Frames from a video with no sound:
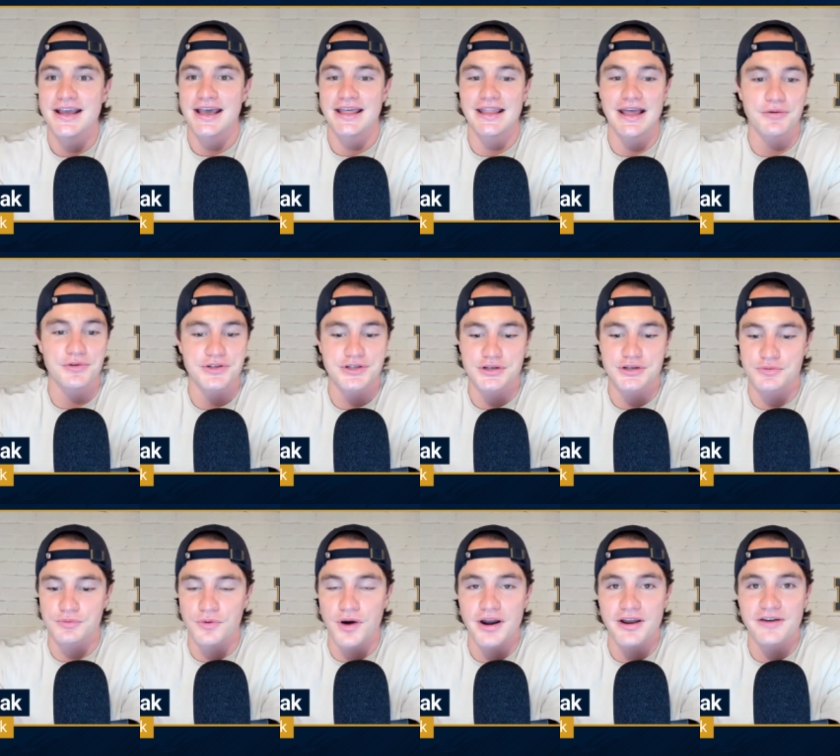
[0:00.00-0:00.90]
and that was just
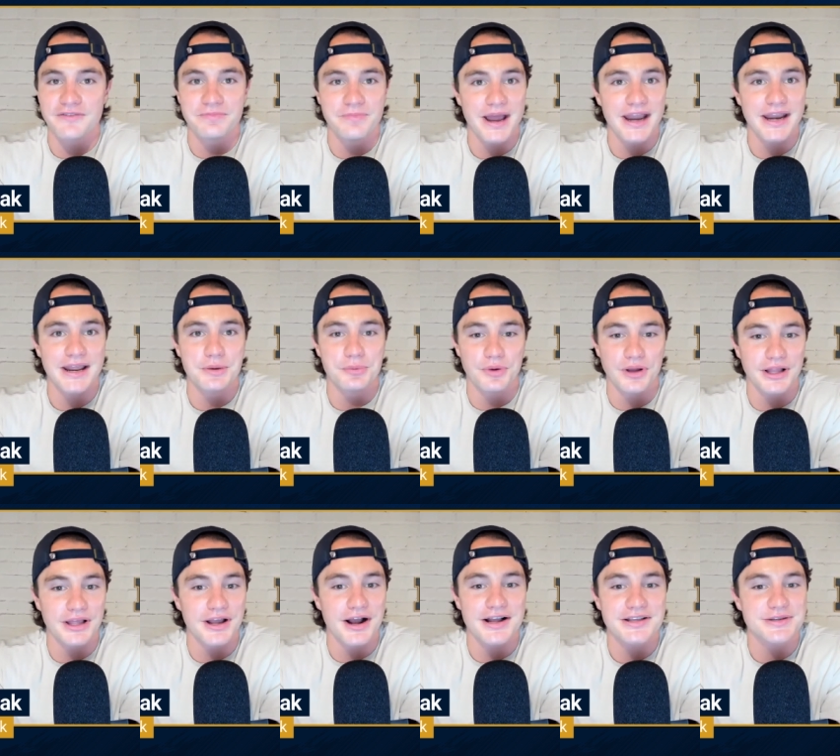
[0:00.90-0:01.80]
one of many
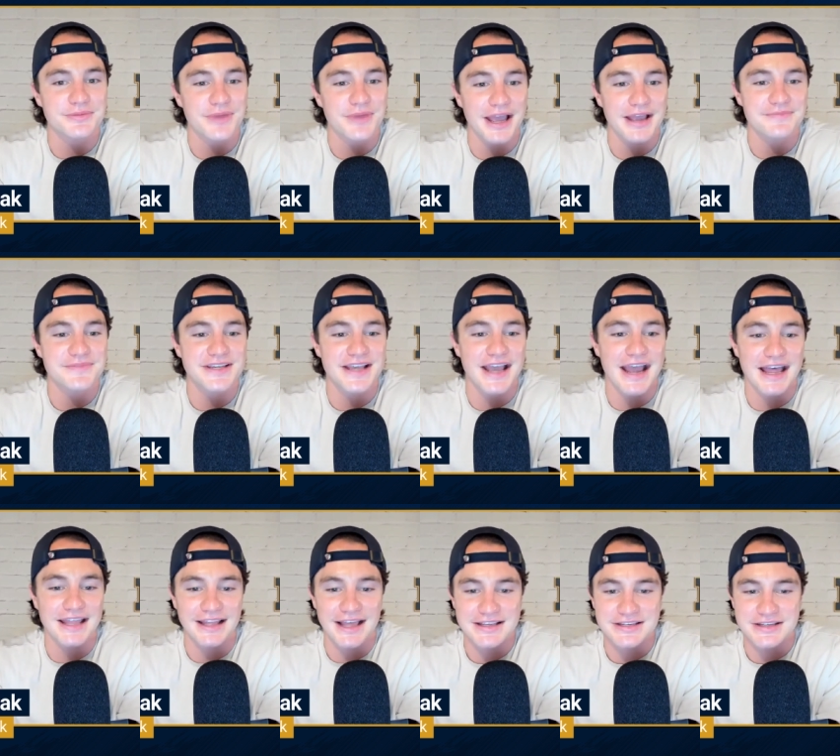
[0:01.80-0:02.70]
really awesome games he
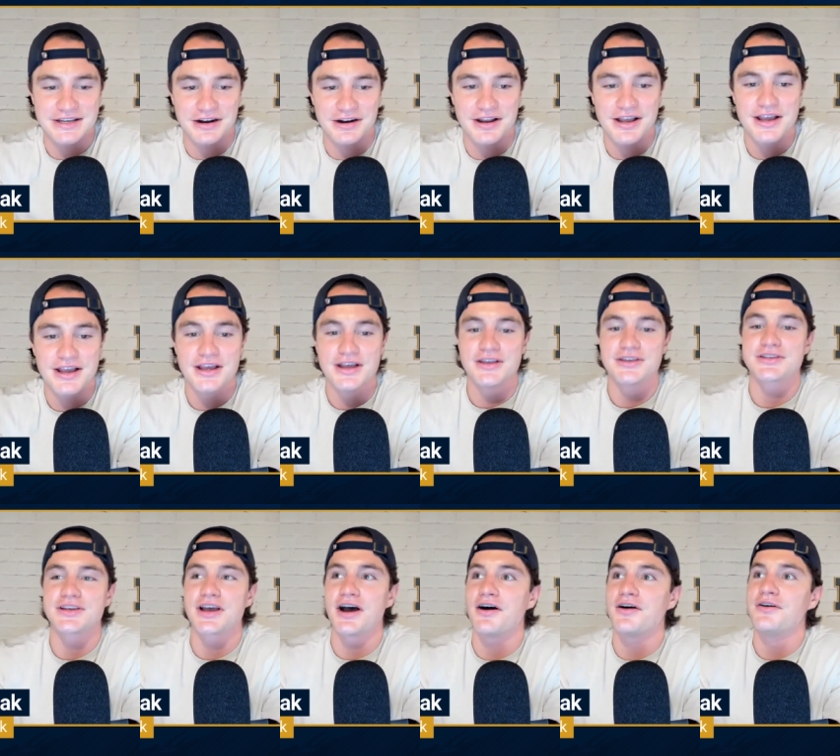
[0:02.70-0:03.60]
had last year.
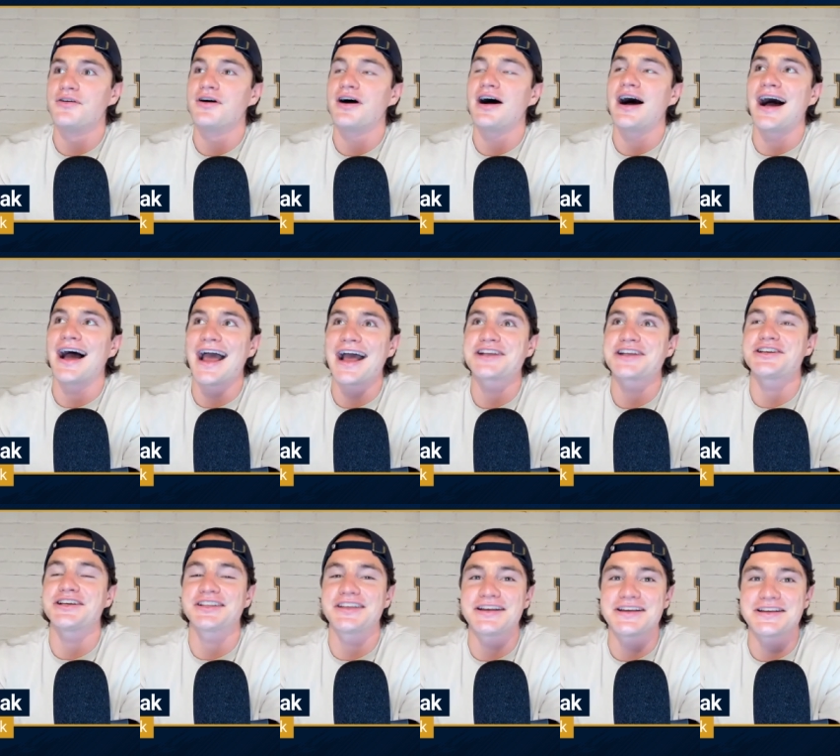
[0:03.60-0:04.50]
So I
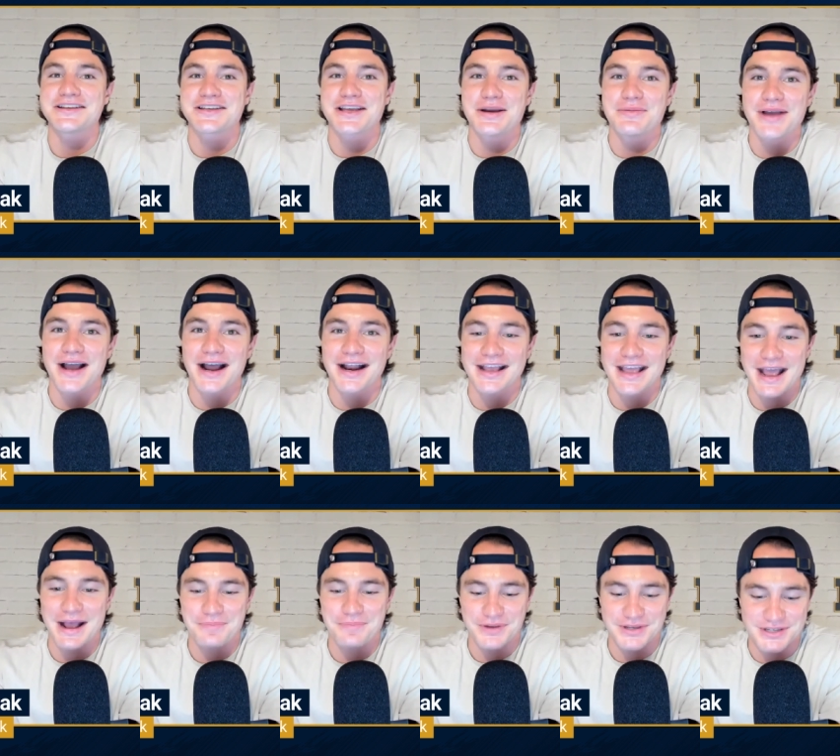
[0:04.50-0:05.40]
actually think he's going to be on
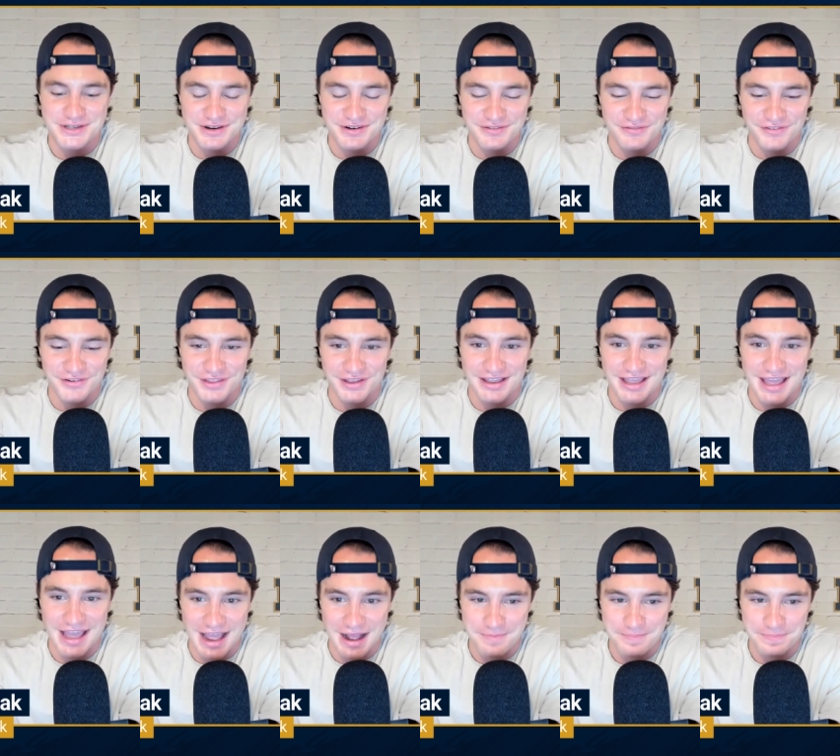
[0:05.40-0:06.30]
campus soon for the
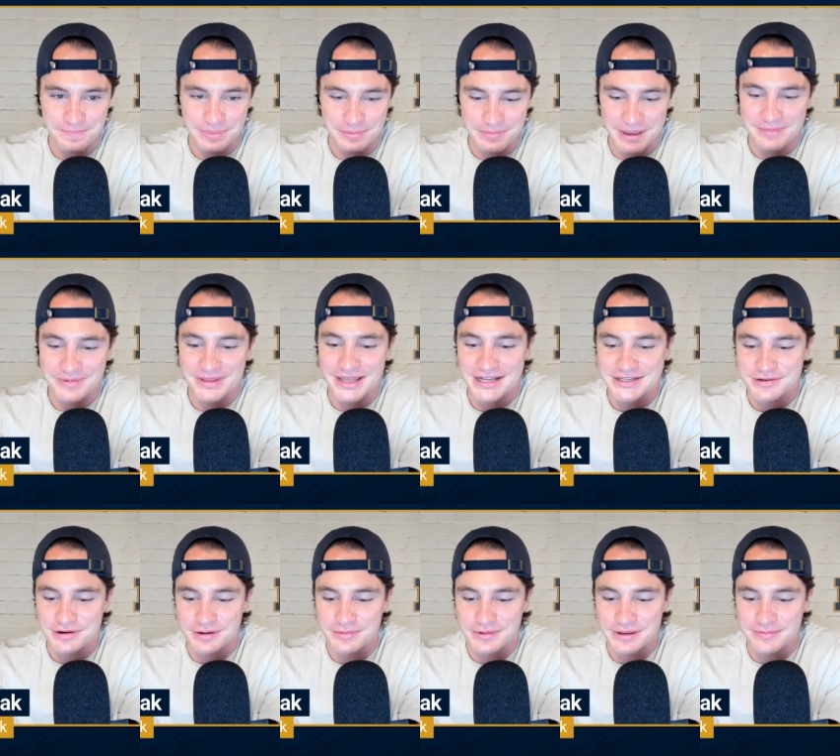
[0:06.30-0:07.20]
camp. Maybe that's
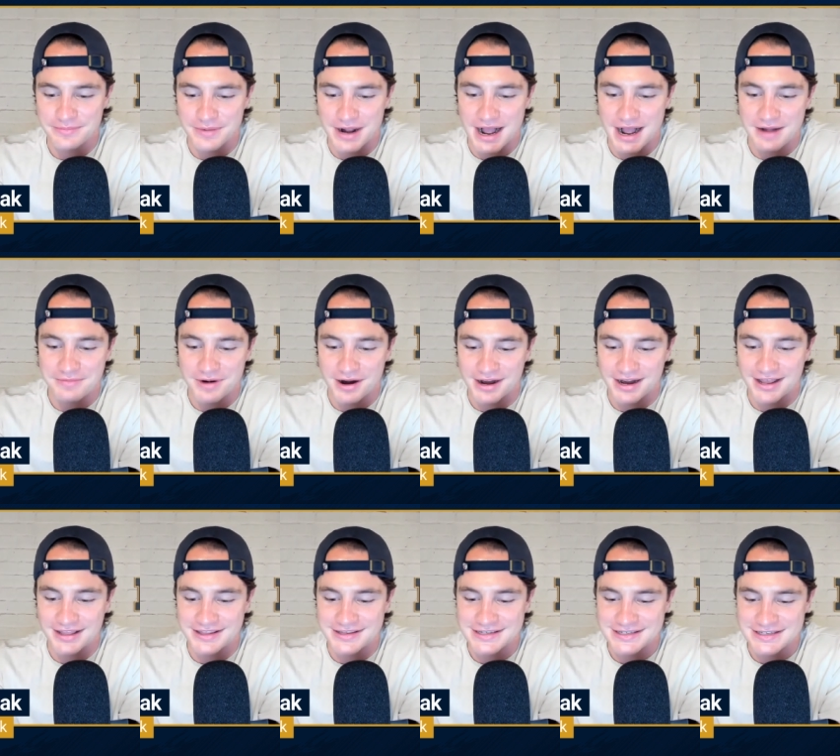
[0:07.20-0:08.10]
when he'll be uh, brought
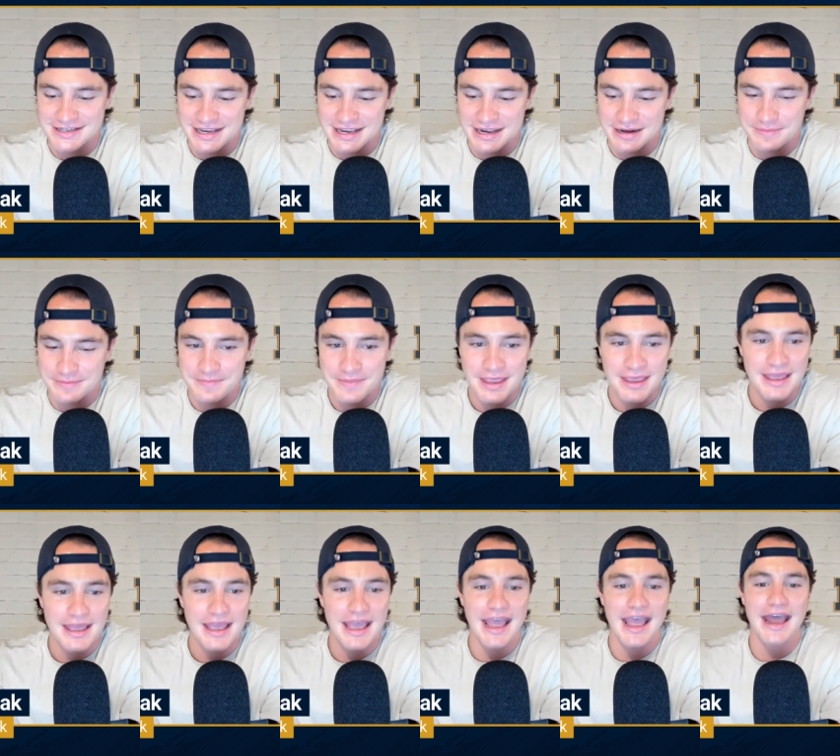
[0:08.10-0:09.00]
on the scene.
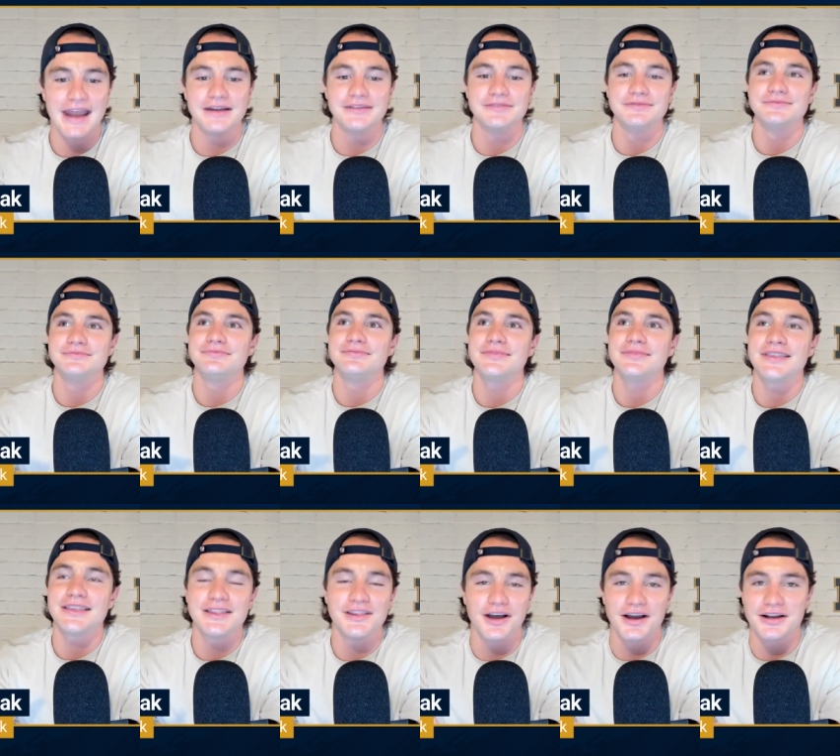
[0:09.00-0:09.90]
And
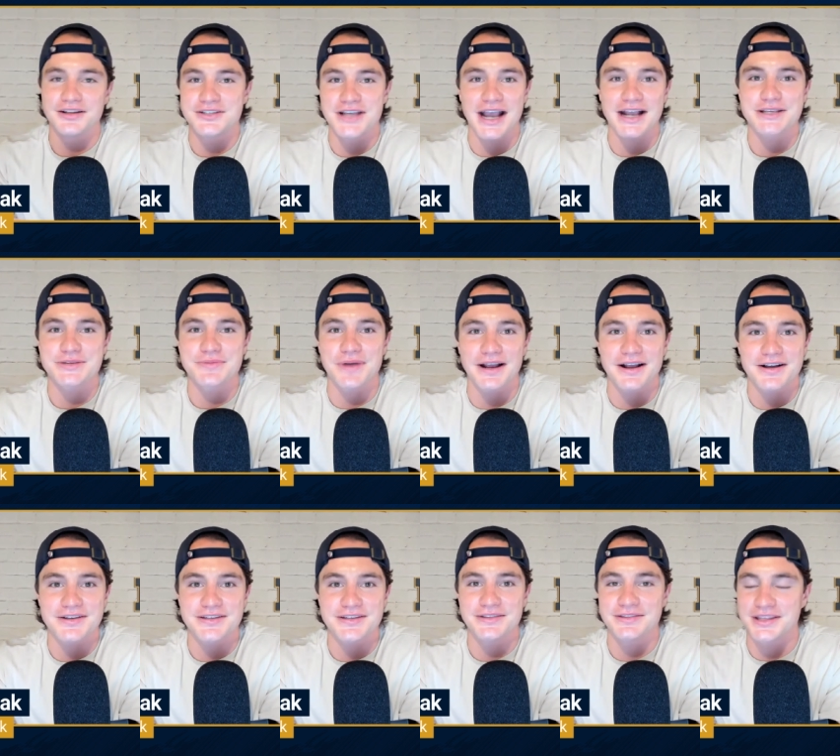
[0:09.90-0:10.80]
look, Jack is my
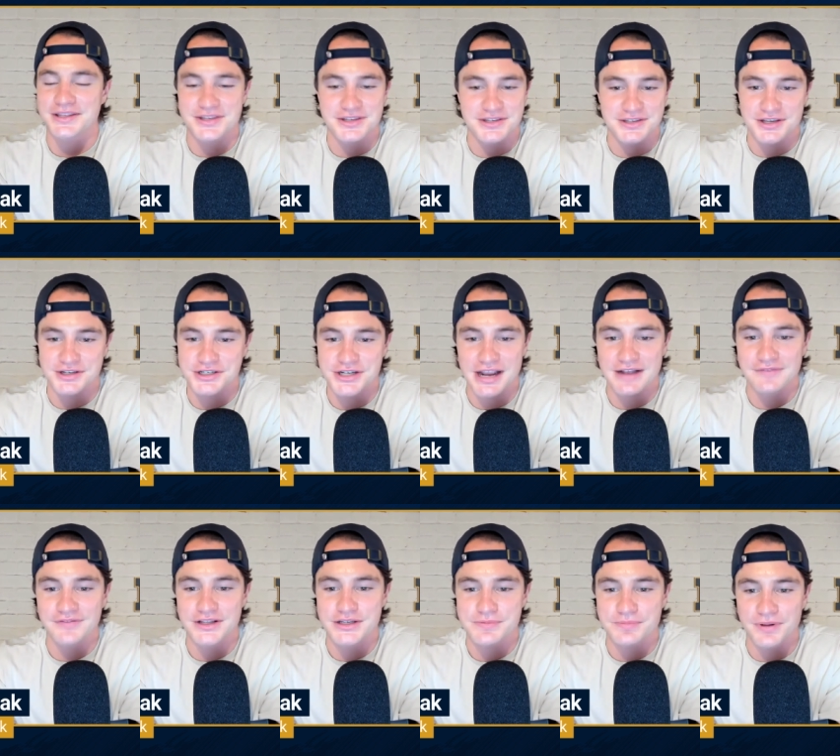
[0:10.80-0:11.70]
cousin. This is a
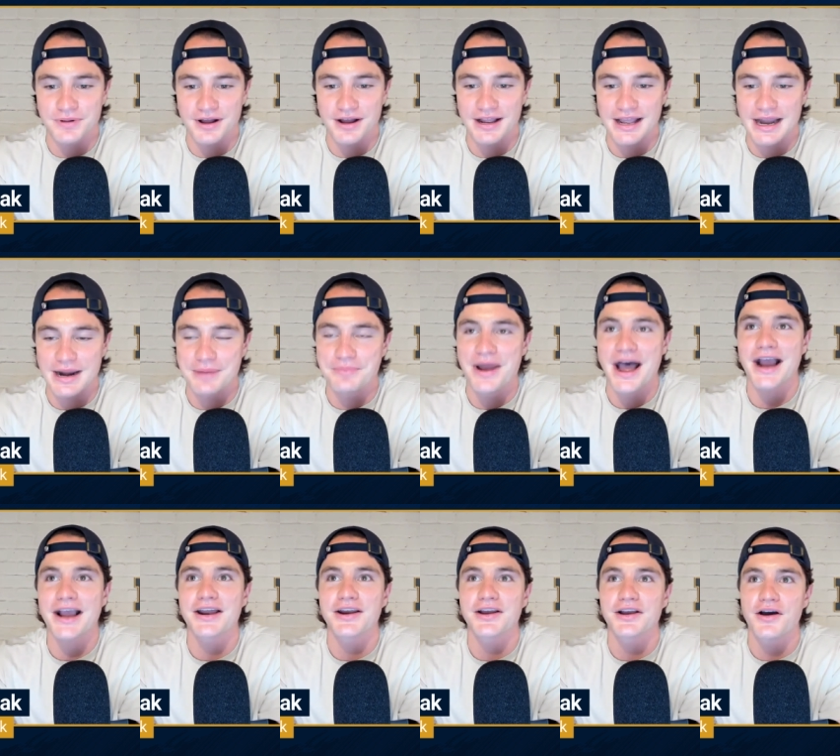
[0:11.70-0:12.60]
shameless plug, and I'm
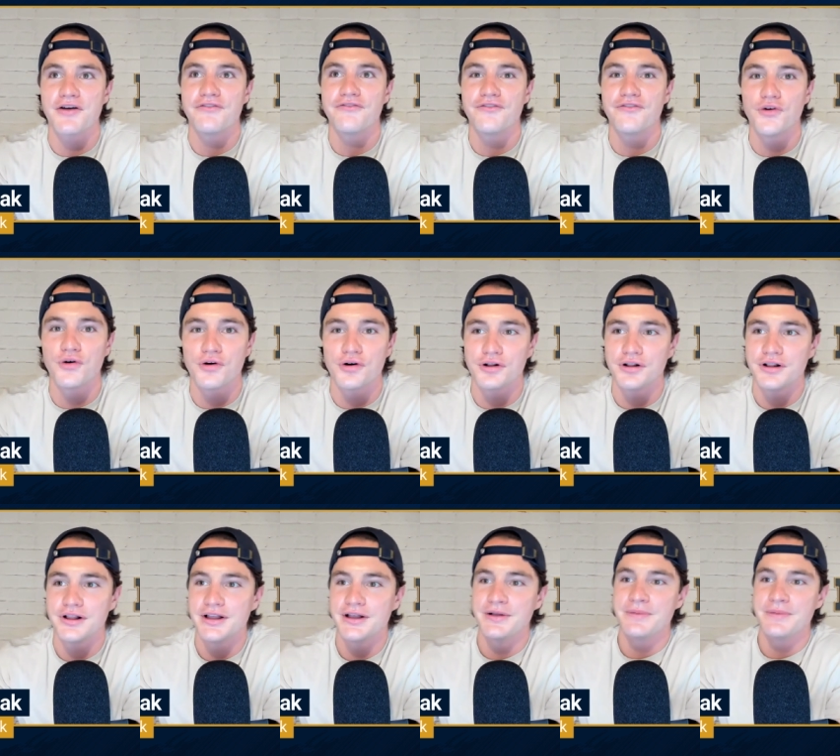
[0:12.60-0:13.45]
not going to go full